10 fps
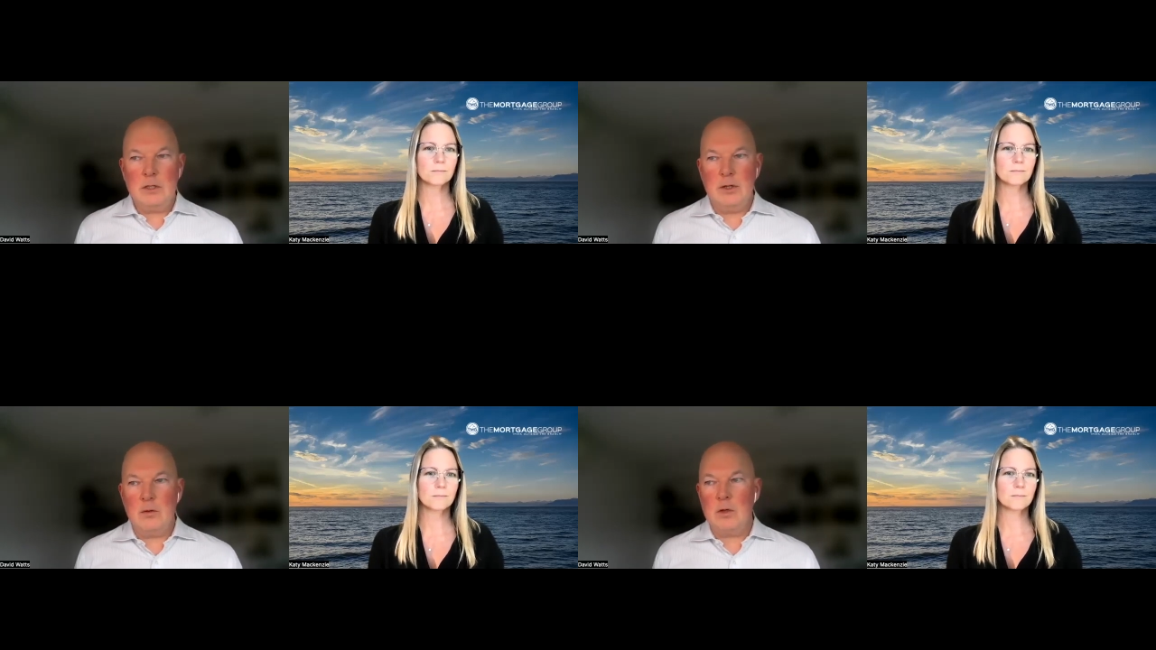
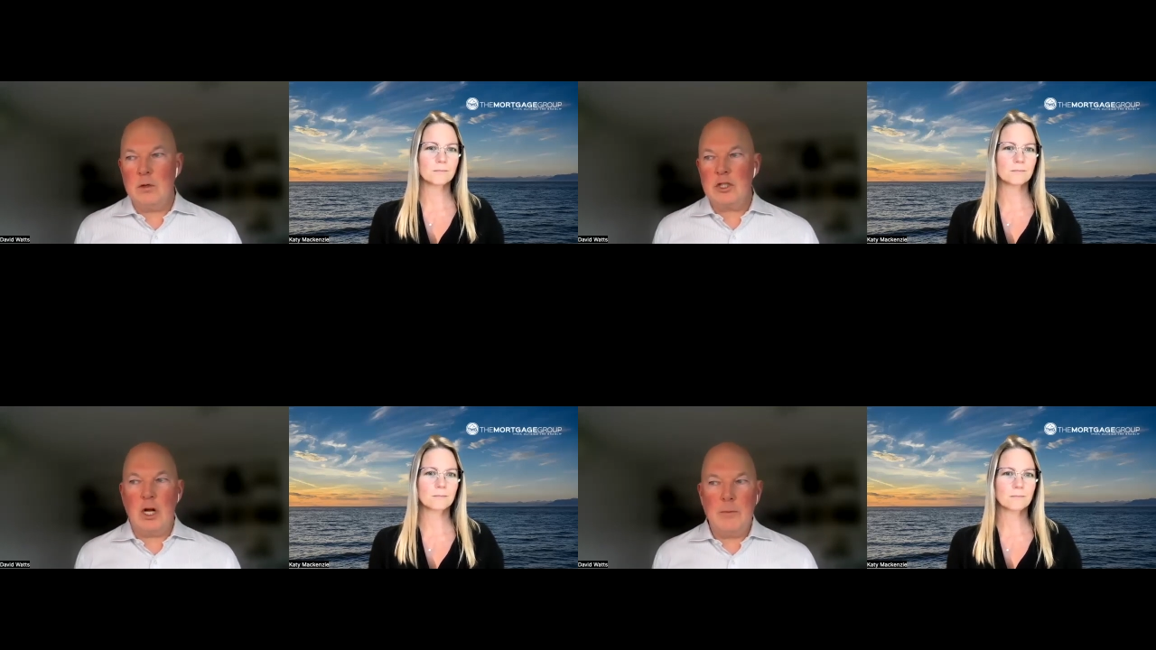
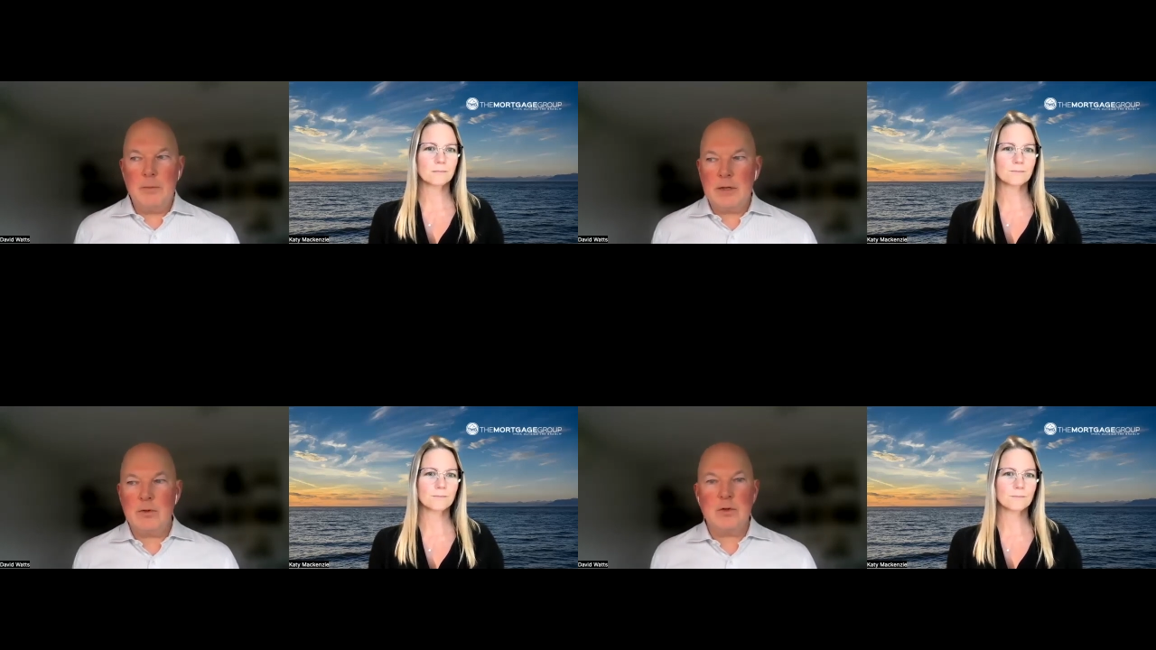Speaker 1: go
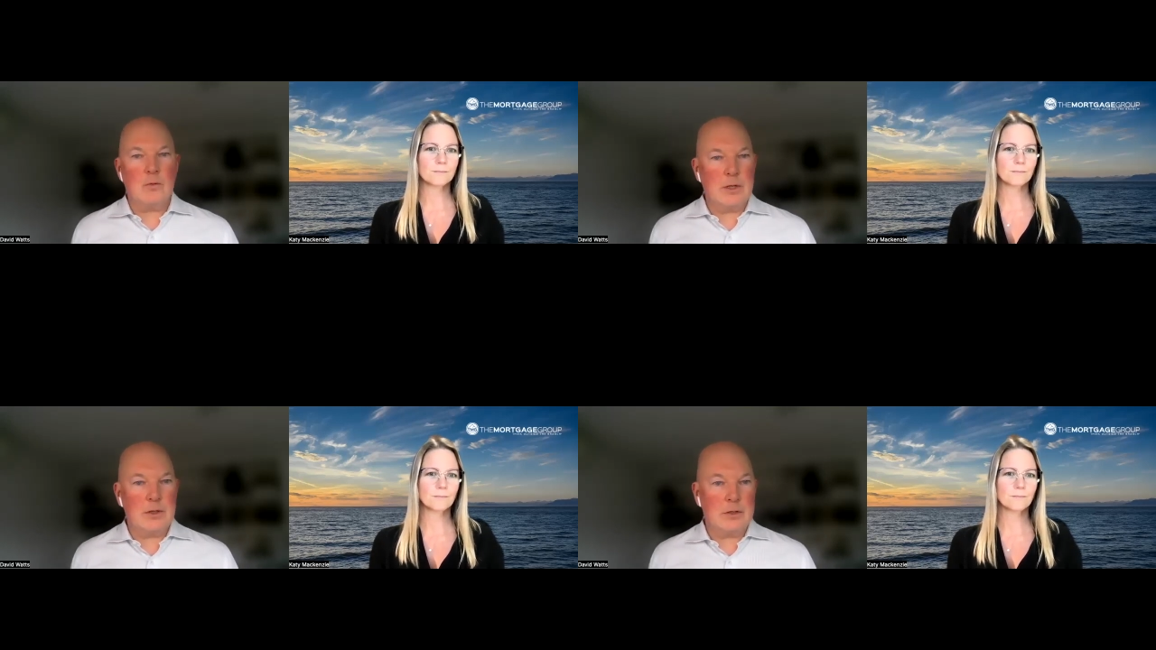shopping with
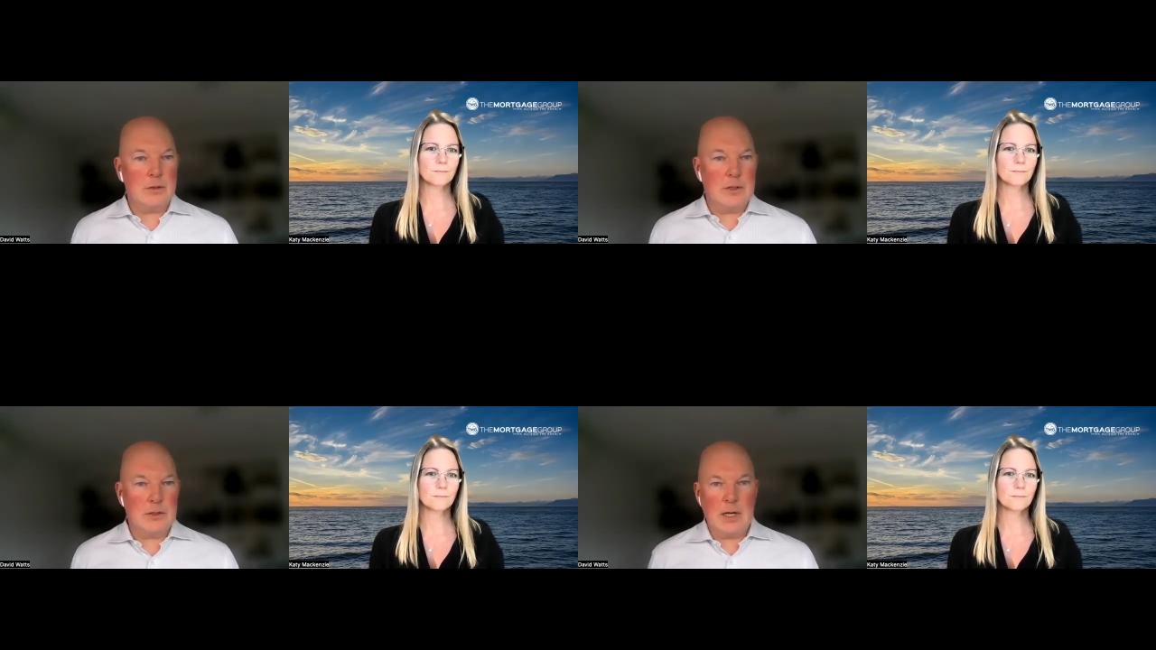the
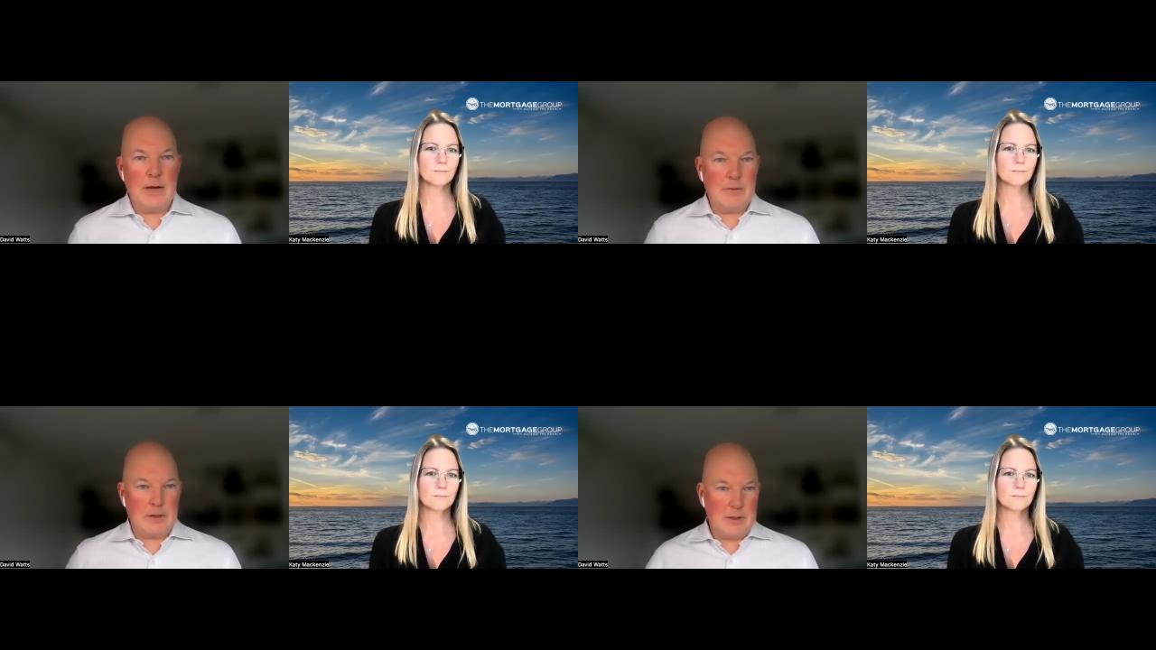realtor
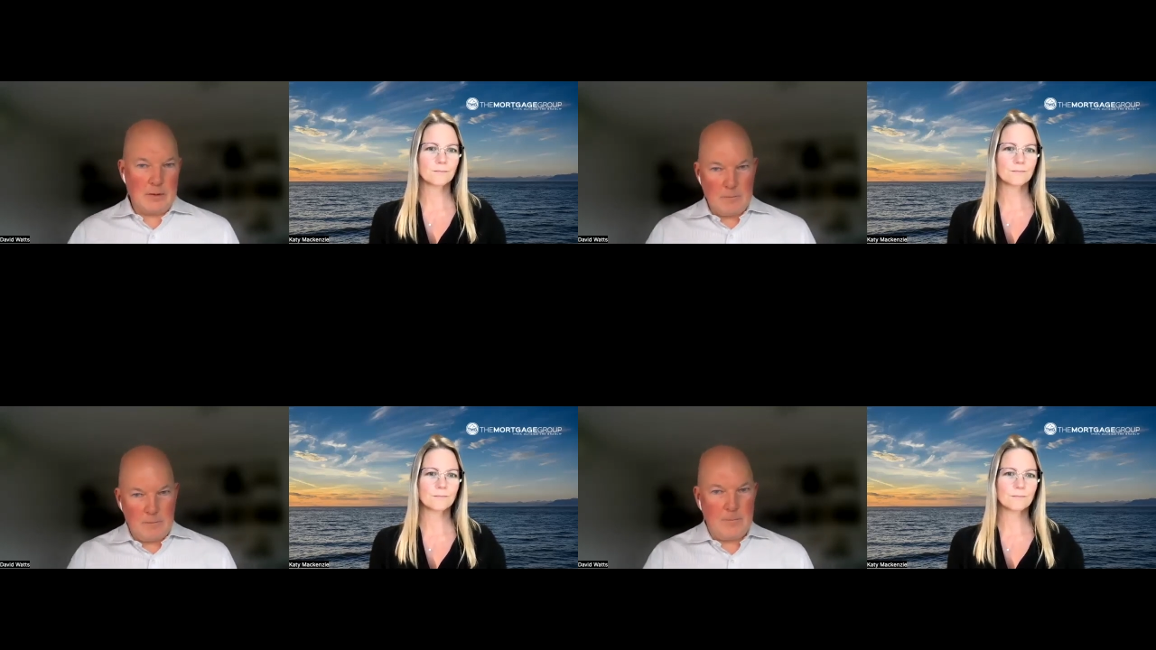and
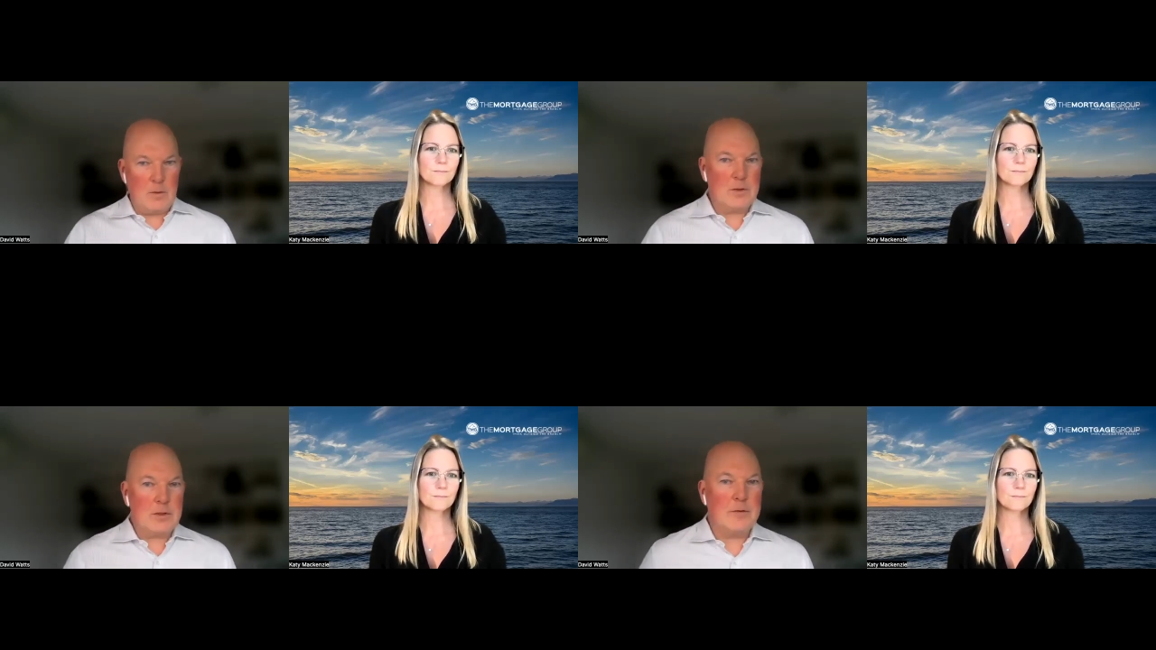having
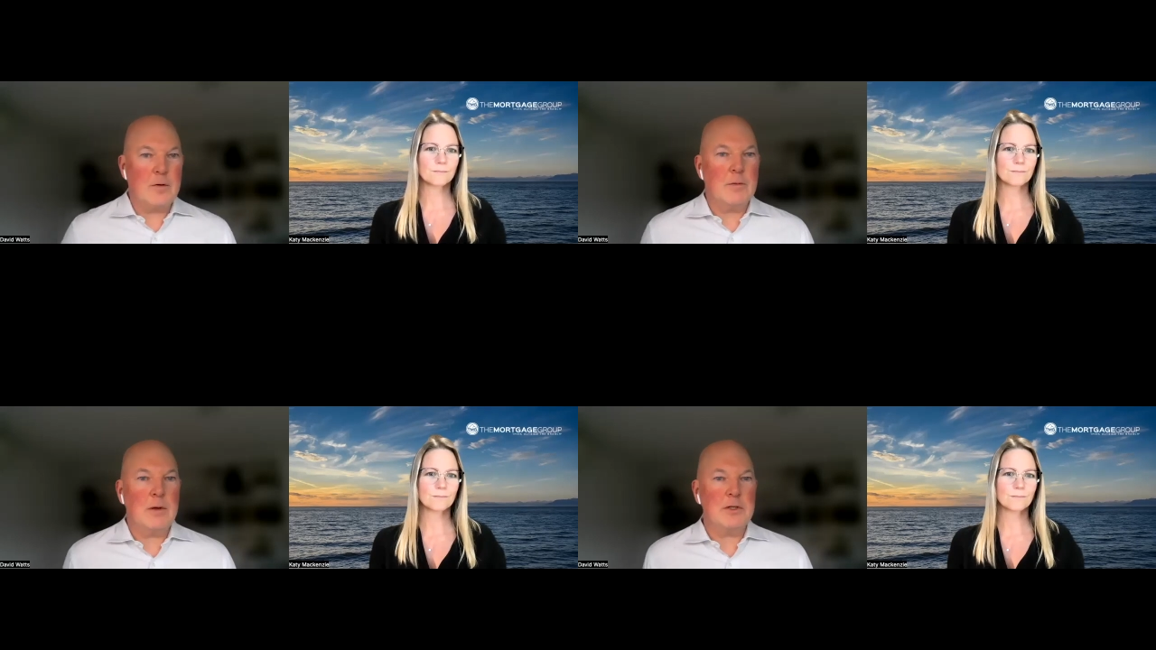first
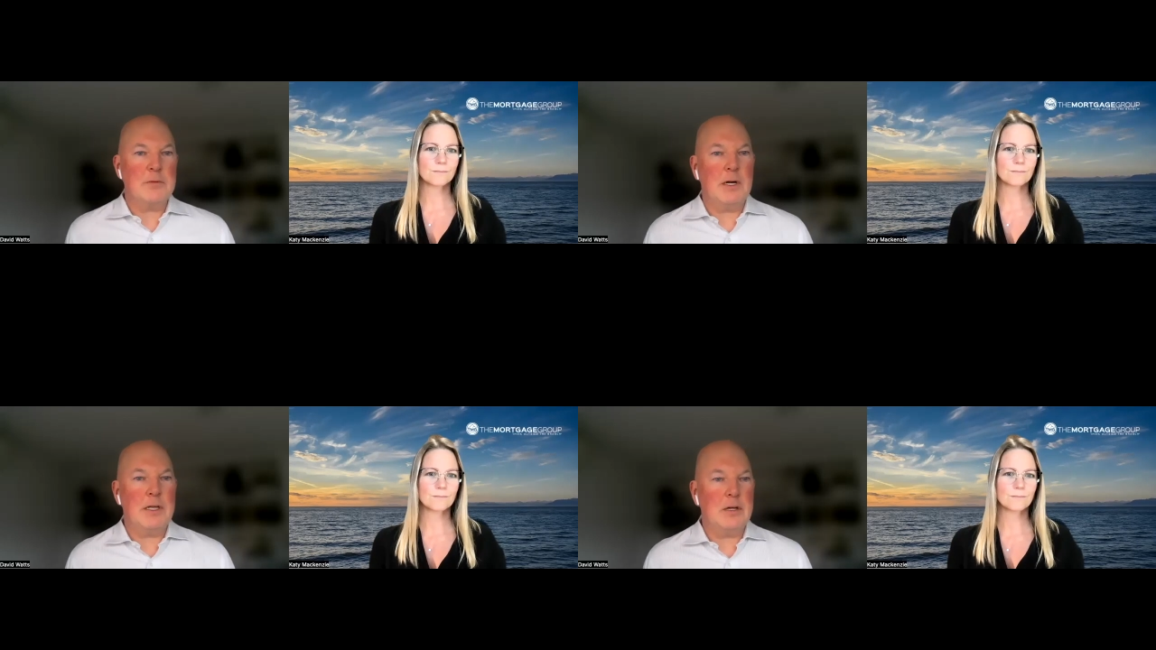confirmed how
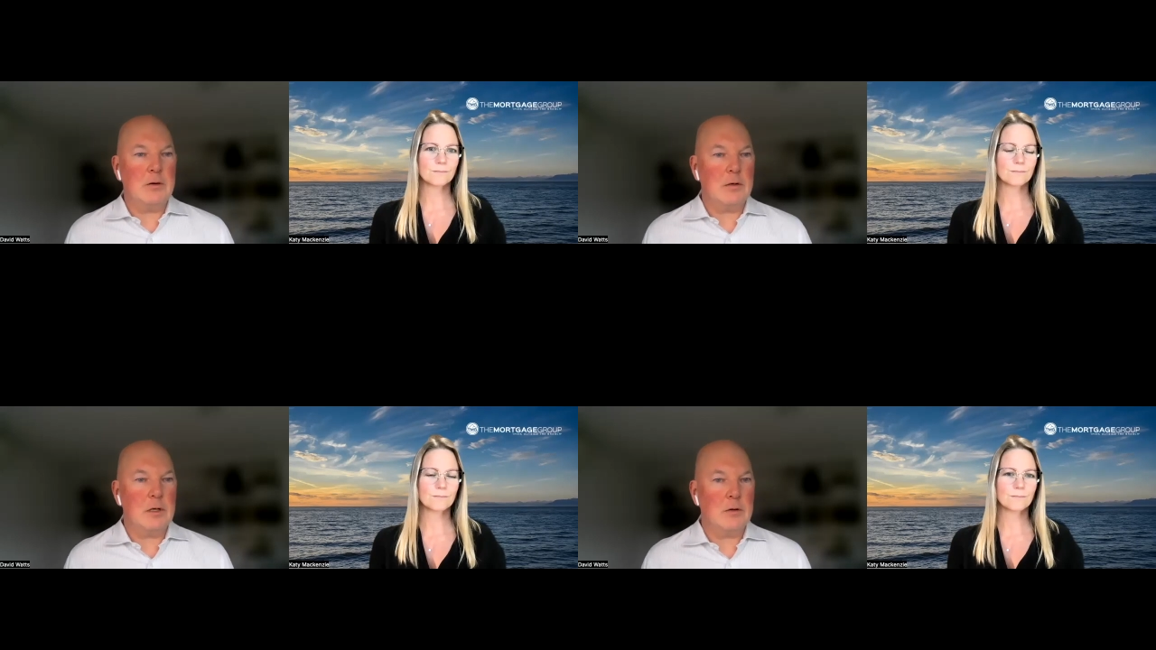much money
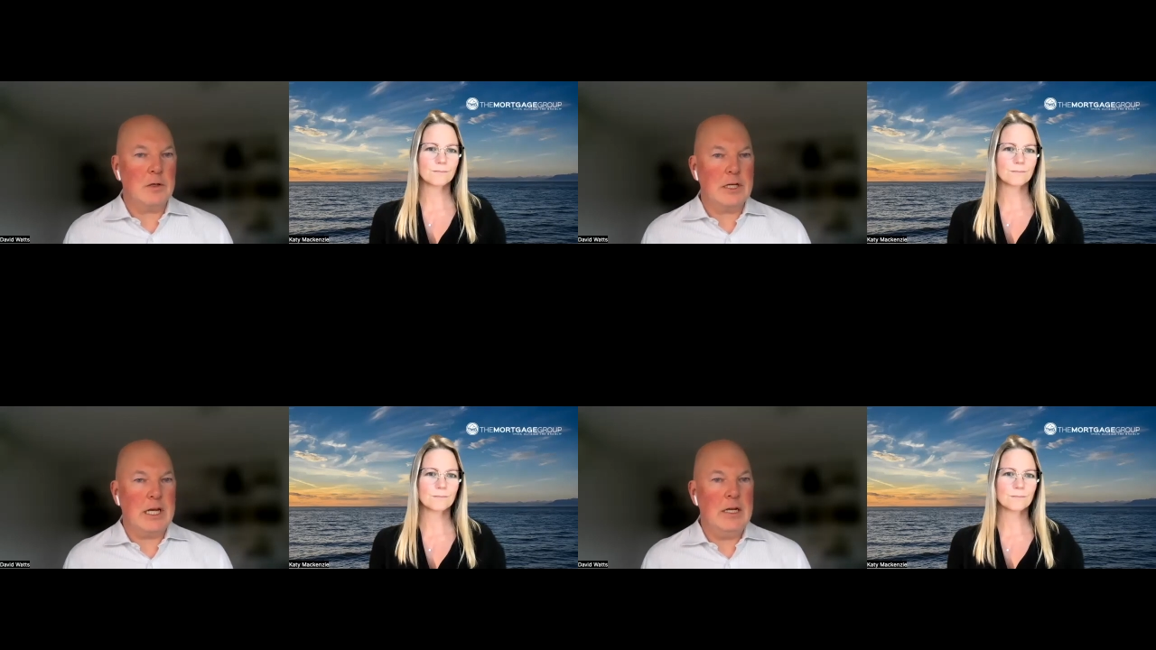they're
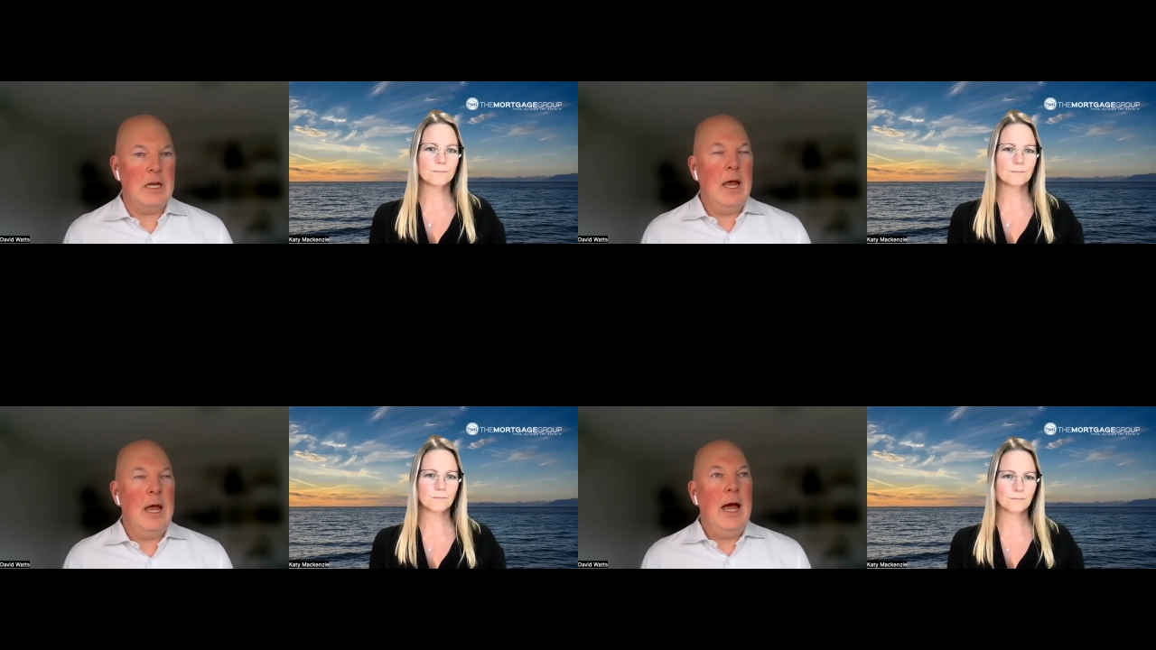going to get.